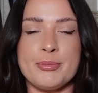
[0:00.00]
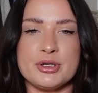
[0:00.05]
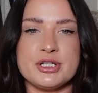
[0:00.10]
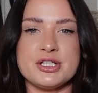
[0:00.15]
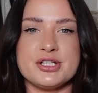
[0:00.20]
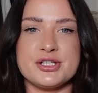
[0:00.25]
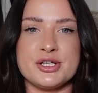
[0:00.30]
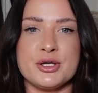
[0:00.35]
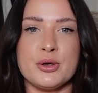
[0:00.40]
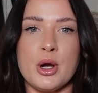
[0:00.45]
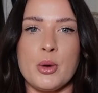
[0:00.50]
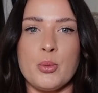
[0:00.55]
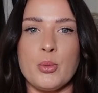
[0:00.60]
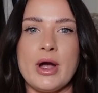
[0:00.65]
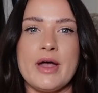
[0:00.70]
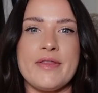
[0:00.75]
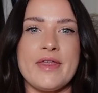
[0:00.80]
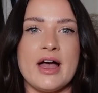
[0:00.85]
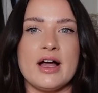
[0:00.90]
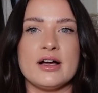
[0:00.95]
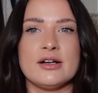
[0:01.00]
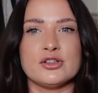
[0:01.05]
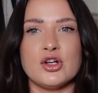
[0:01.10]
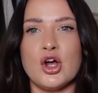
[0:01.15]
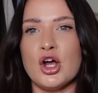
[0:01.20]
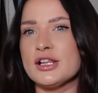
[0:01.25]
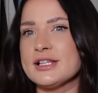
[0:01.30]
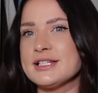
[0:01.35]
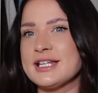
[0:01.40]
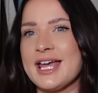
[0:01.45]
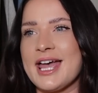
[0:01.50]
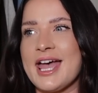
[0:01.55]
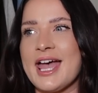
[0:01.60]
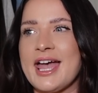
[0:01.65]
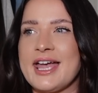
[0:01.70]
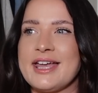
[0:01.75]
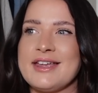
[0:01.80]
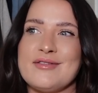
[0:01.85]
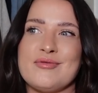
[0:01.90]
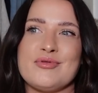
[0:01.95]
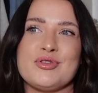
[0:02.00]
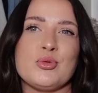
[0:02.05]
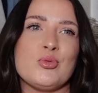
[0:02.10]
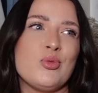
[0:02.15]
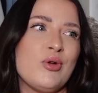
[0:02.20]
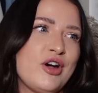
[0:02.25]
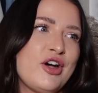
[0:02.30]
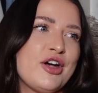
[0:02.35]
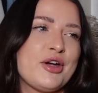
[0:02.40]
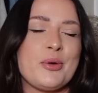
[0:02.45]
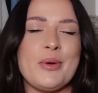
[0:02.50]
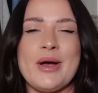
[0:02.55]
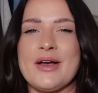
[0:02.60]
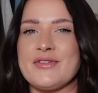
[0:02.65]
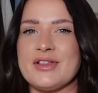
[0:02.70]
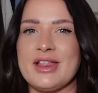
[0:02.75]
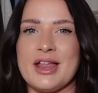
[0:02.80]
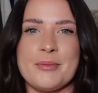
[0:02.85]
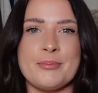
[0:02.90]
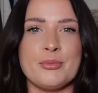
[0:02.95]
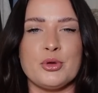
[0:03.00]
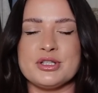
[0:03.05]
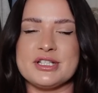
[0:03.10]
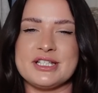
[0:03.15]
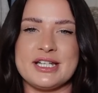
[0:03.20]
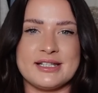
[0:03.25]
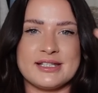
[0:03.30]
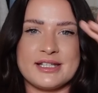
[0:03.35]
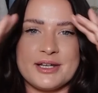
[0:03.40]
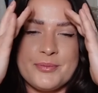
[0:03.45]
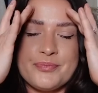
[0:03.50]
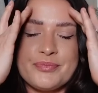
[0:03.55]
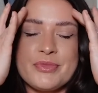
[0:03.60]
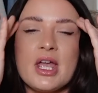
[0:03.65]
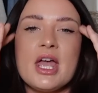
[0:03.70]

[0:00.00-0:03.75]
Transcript: bodysuit and wear that on holiday, to work, whatever, like multitask.